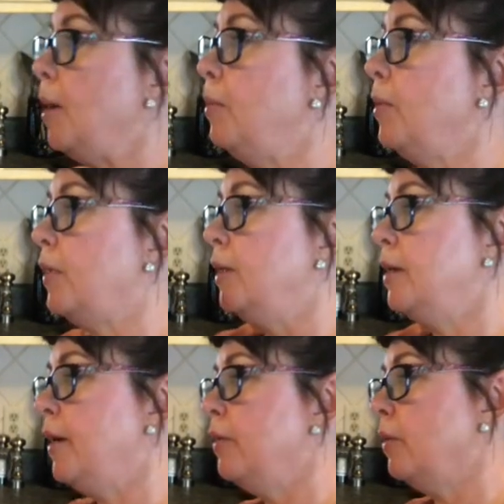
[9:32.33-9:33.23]
up with
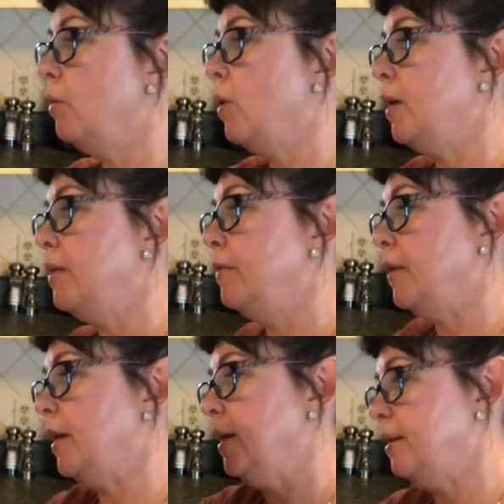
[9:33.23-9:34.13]
another one of
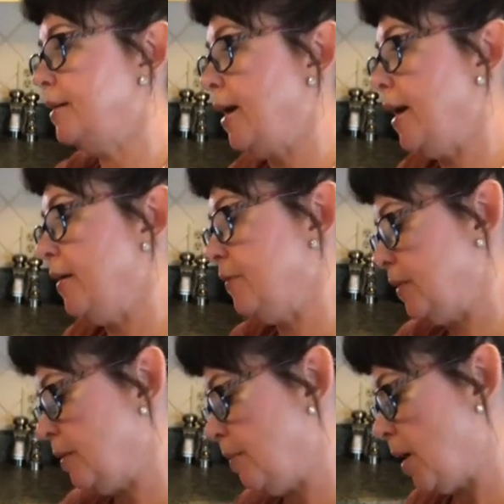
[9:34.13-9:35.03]
these, I have
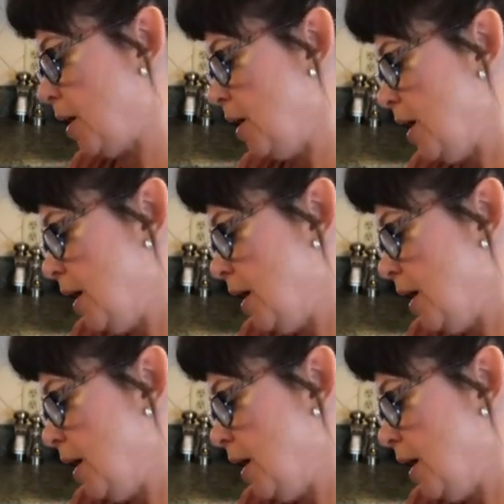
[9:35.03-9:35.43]
some